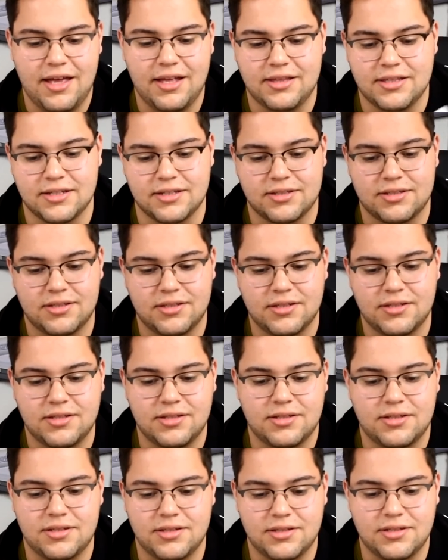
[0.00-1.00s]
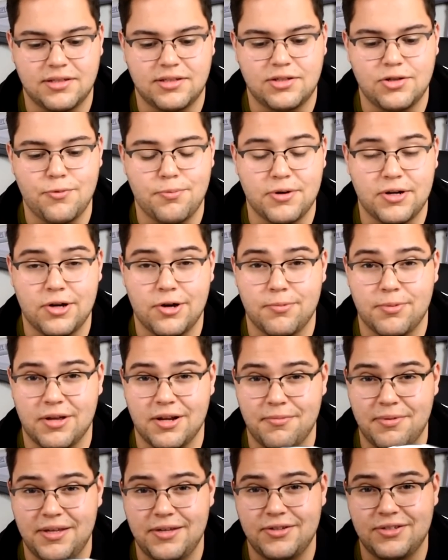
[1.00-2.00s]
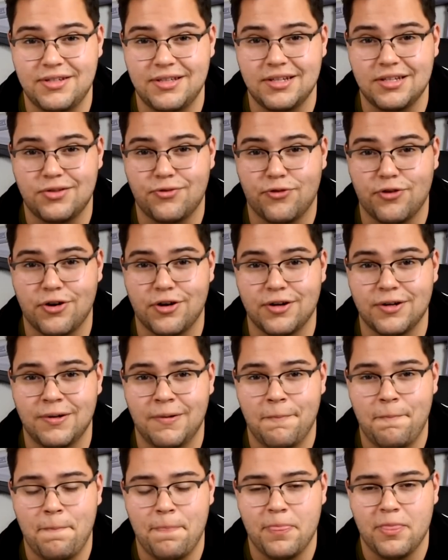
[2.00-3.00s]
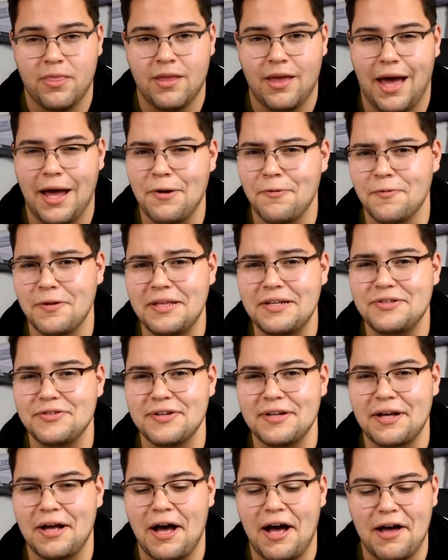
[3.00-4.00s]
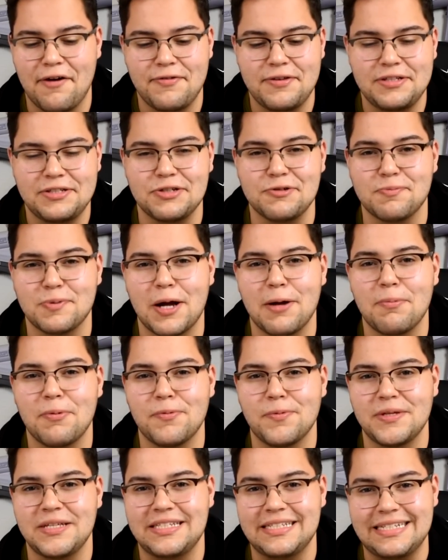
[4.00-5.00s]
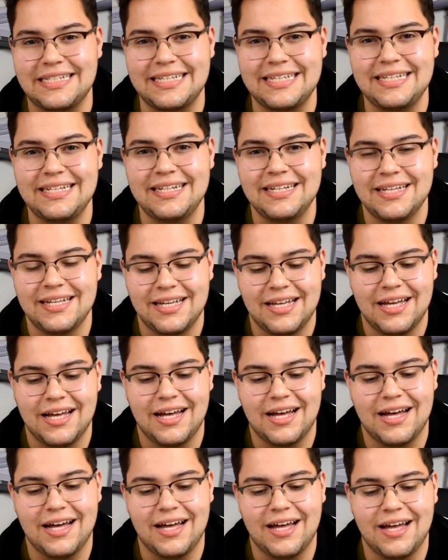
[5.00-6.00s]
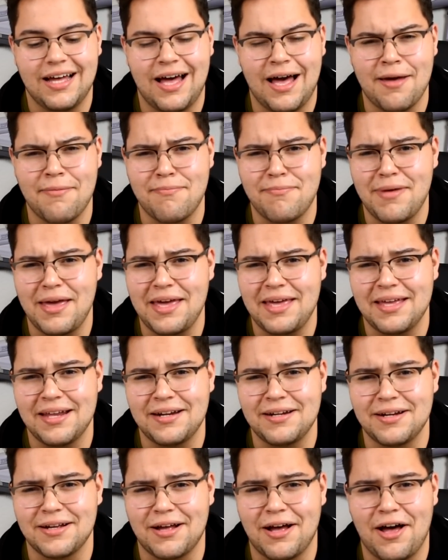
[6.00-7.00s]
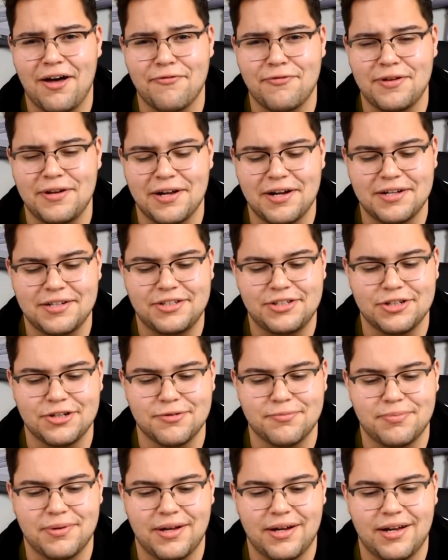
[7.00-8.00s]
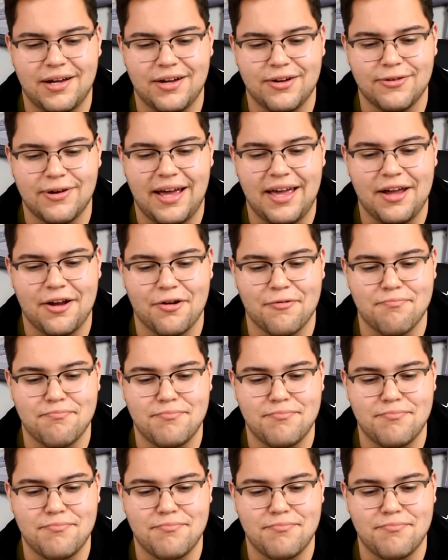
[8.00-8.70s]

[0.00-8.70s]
like this. This is this is super dope. Gonna be using this for. I don't really drink coffee, so probably tea. Uh, I may get into coffee, not sure, but uh, right here,